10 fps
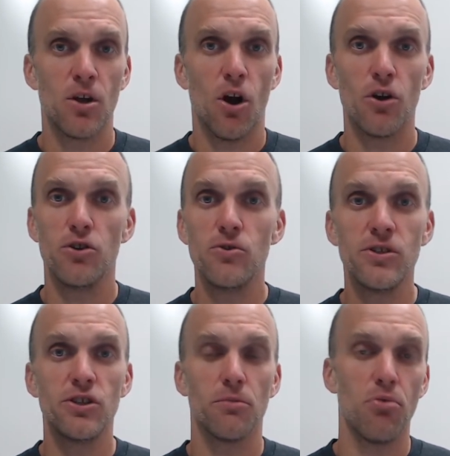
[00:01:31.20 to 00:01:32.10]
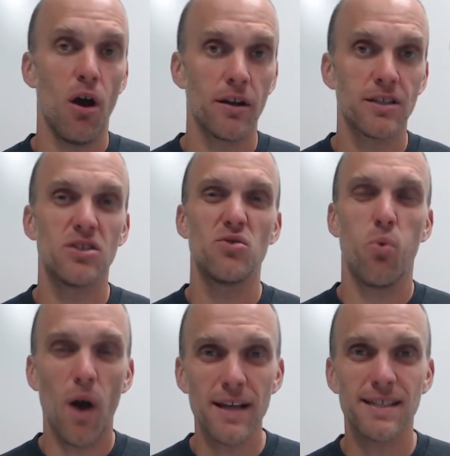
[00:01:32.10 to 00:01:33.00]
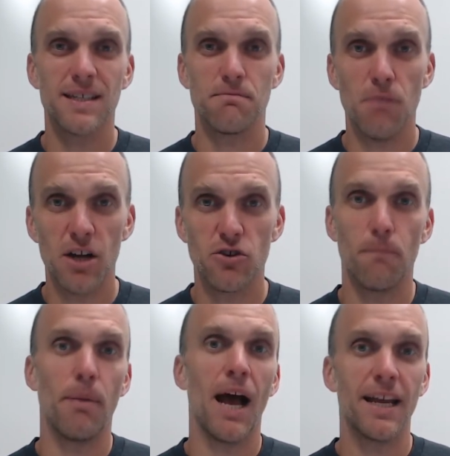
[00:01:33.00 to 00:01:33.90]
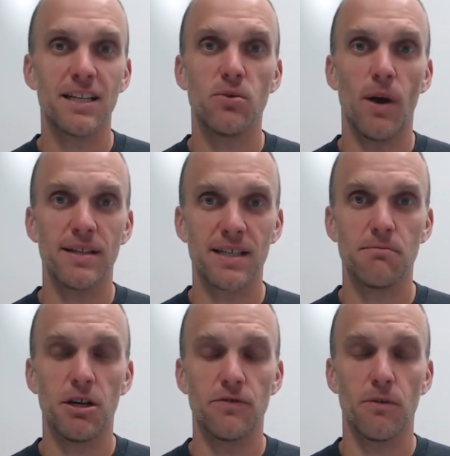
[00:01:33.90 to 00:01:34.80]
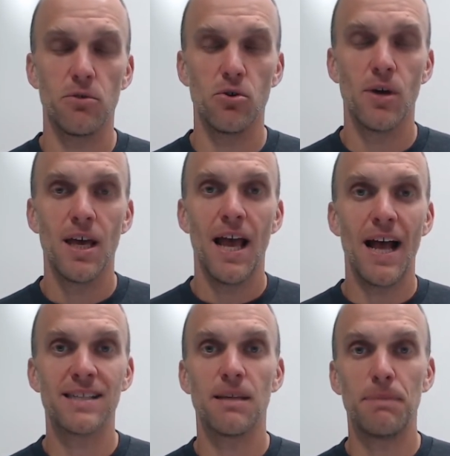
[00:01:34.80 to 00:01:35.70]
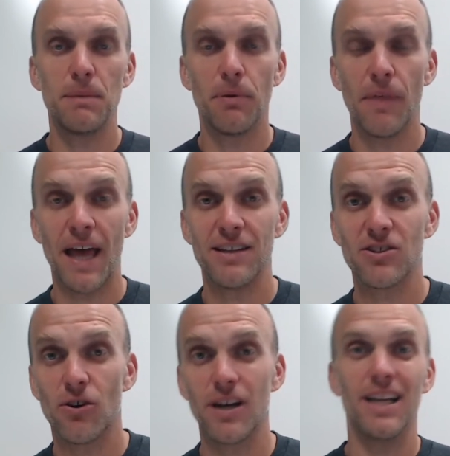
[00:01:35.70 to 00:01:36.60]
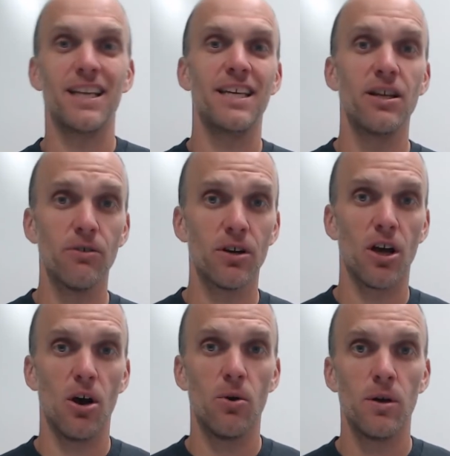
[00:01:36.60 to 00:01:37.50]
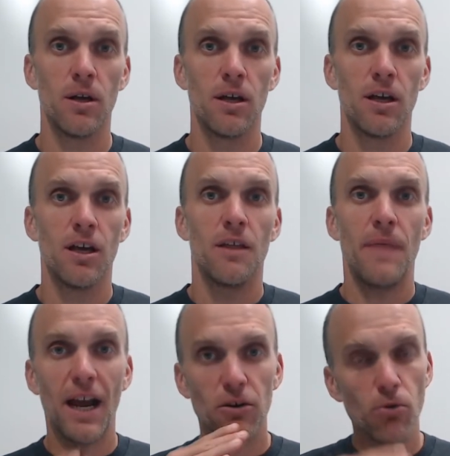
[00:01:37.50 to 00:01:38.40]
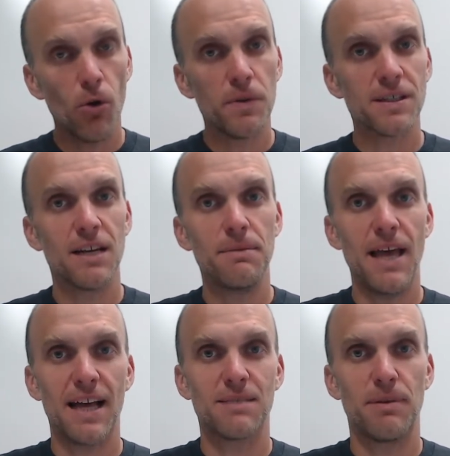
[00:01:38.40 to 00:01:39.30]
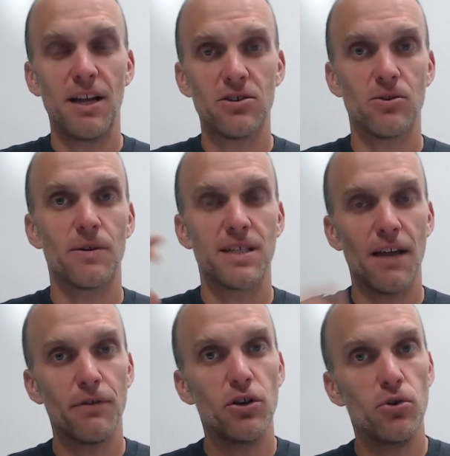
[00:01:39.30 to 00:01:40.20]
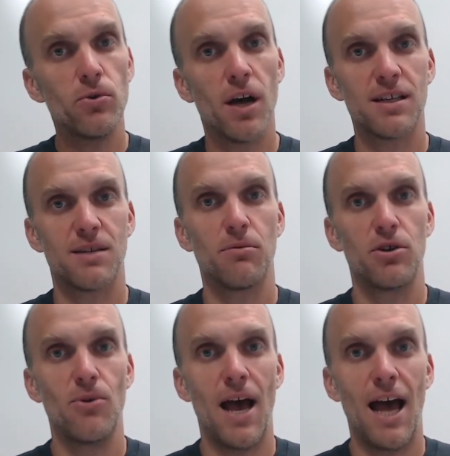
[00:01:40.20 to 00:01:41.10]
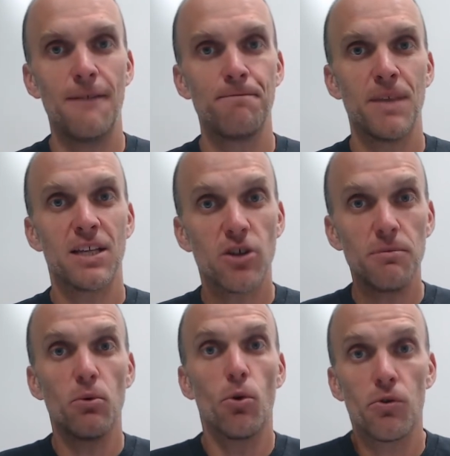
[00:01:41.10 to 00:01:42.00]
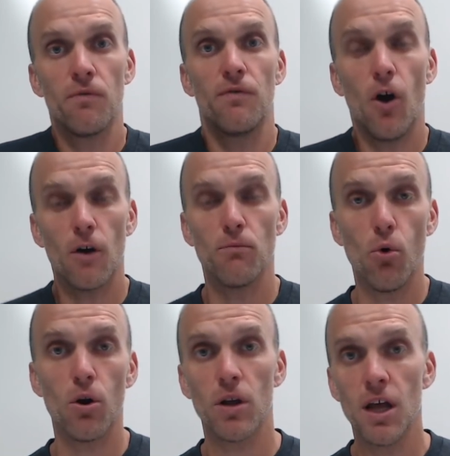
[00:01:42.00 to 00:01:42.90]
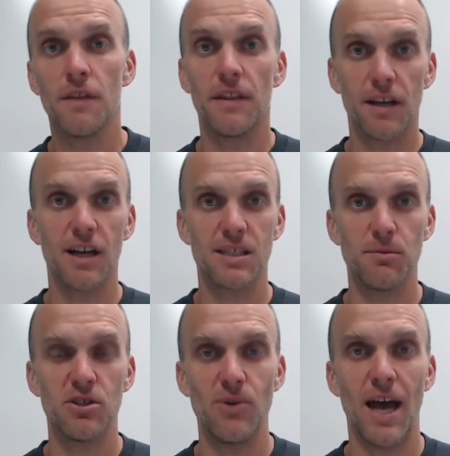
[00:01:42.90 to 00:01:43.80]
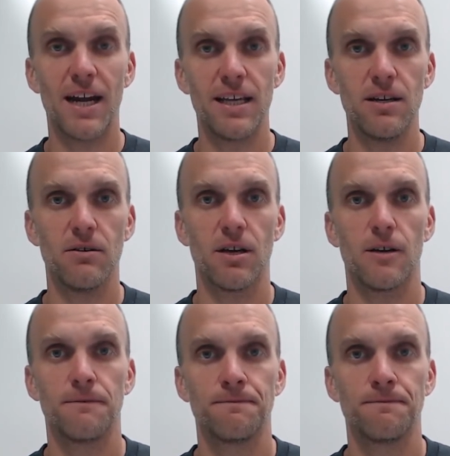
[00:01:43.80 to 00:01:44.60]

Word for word: are using your product twice as much or buying twice as much from you as the people that started a year ago, that growth is going to be exponential because every new customer you add is going to be worth far more than the customers you added a year ago.